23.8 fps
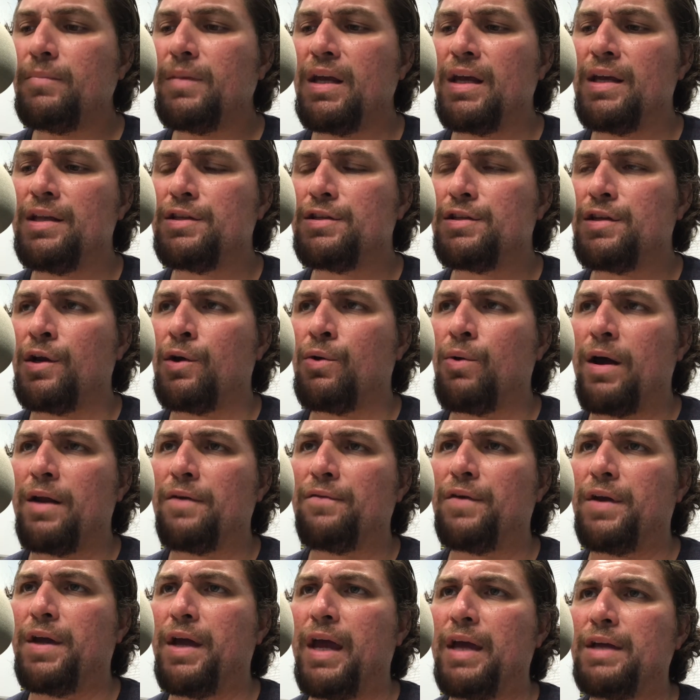instant
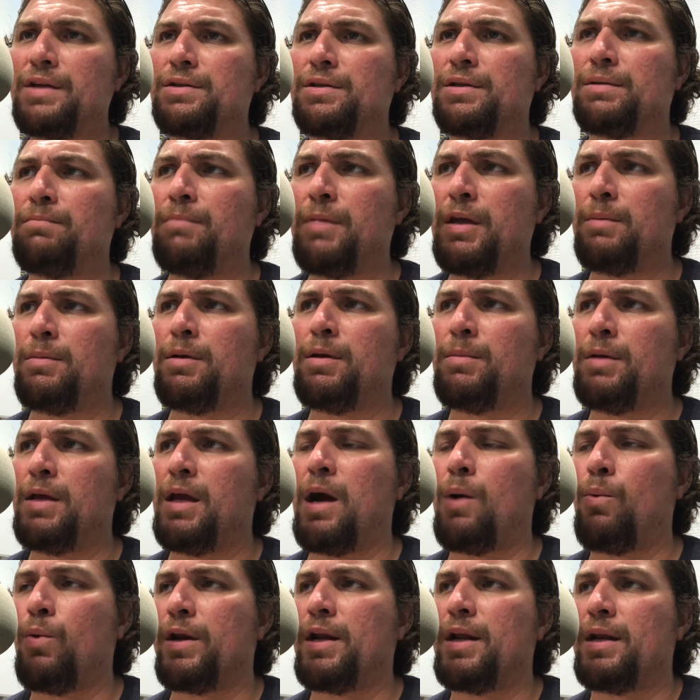gratification, me,
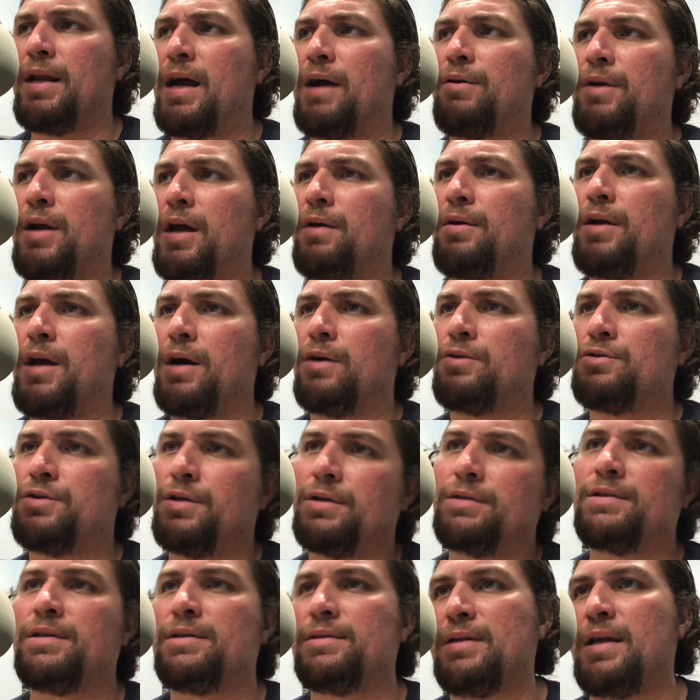I want it now,
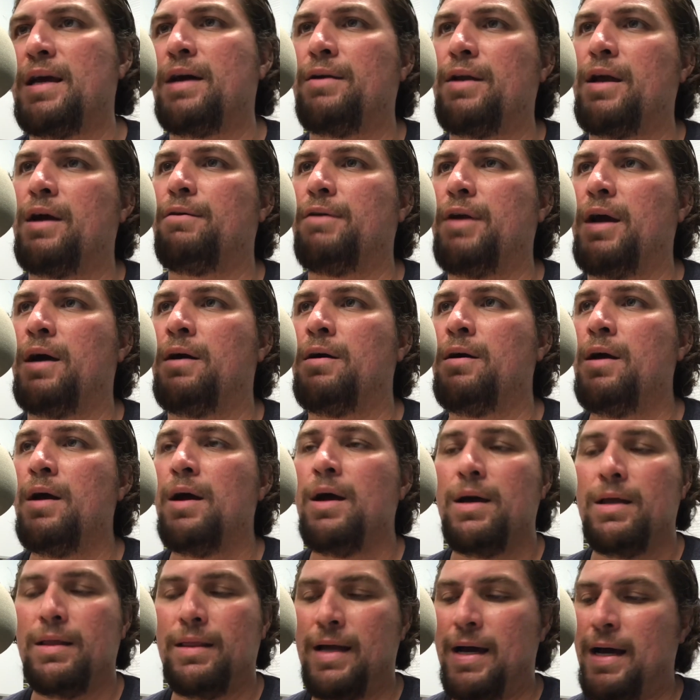just as now. A
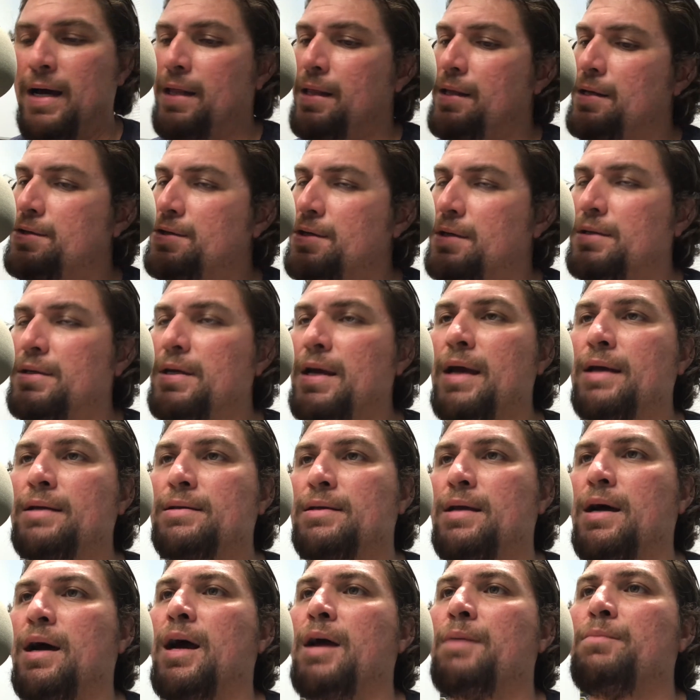lot of this shit takes
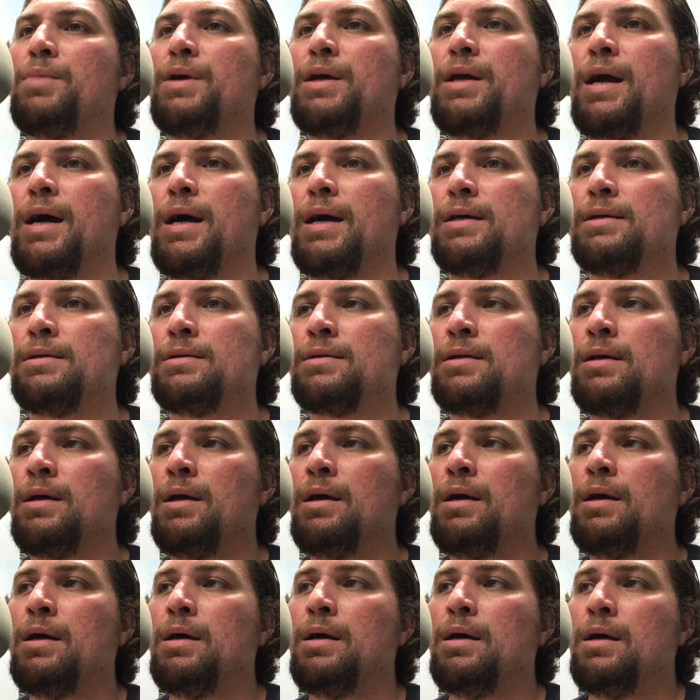time because
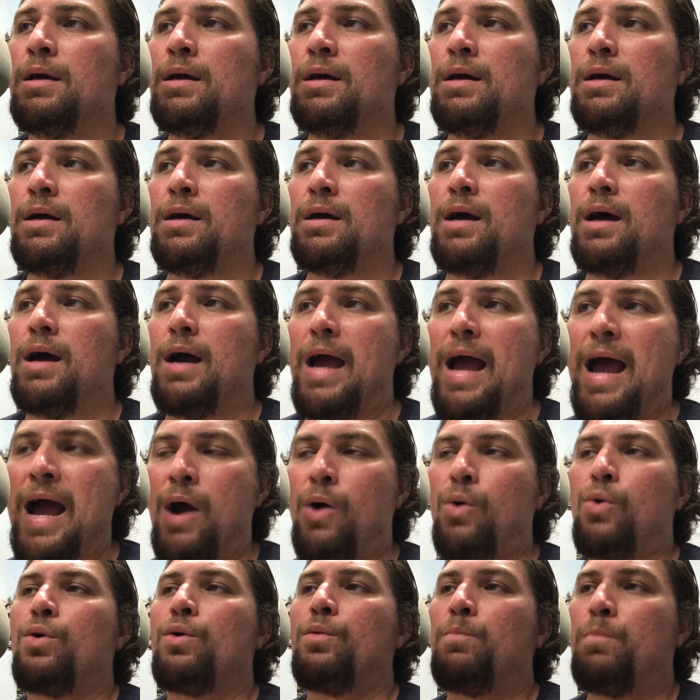
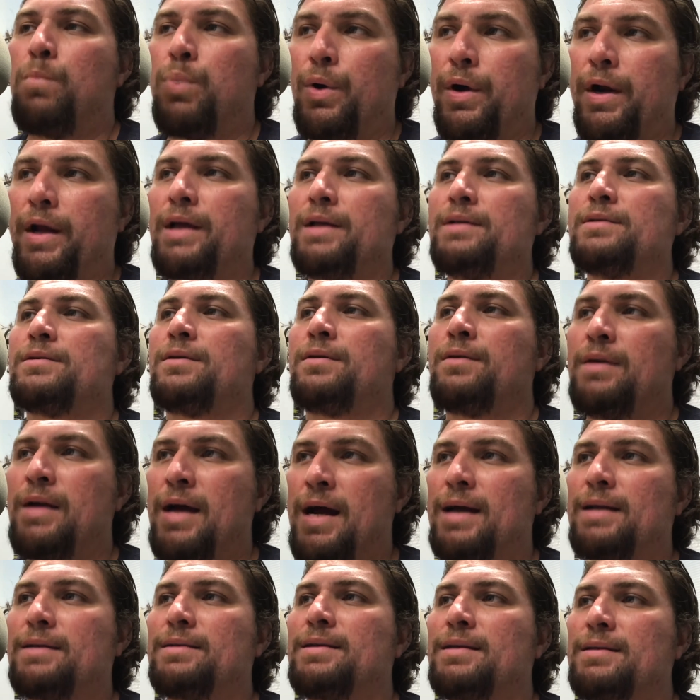our brains are
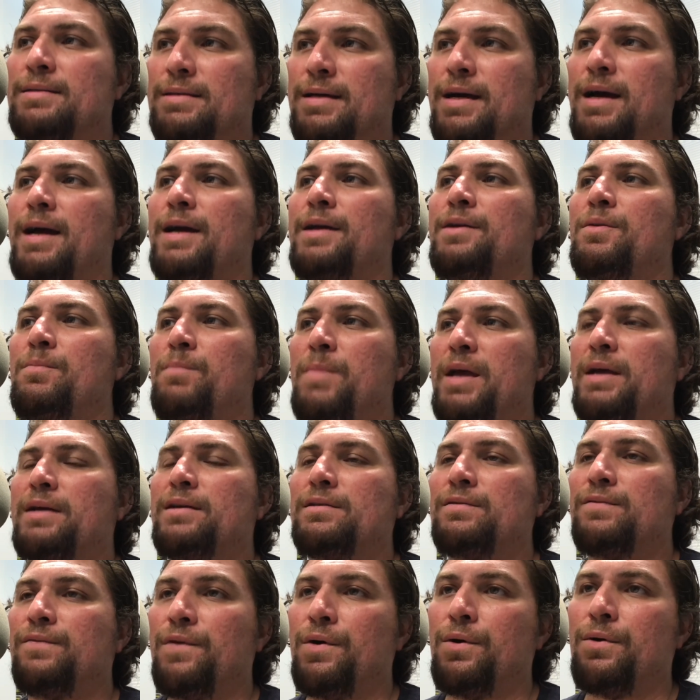not designed to make
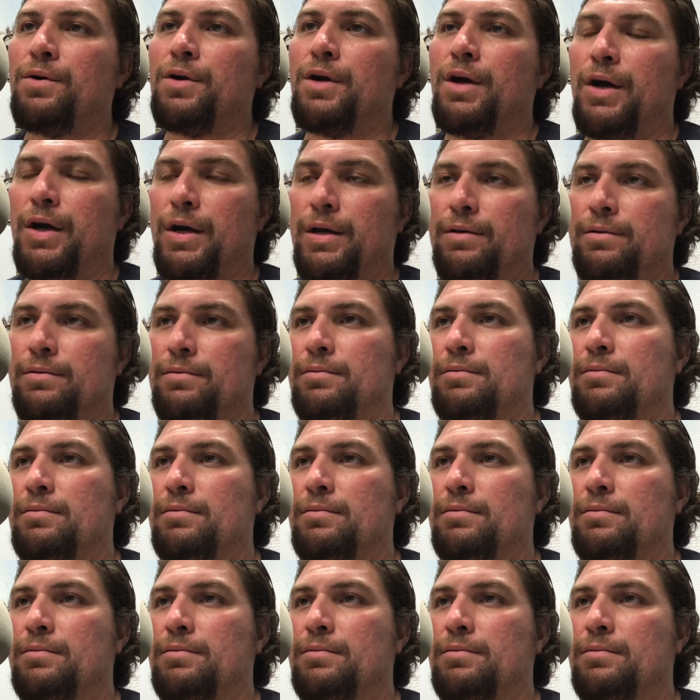us feel good.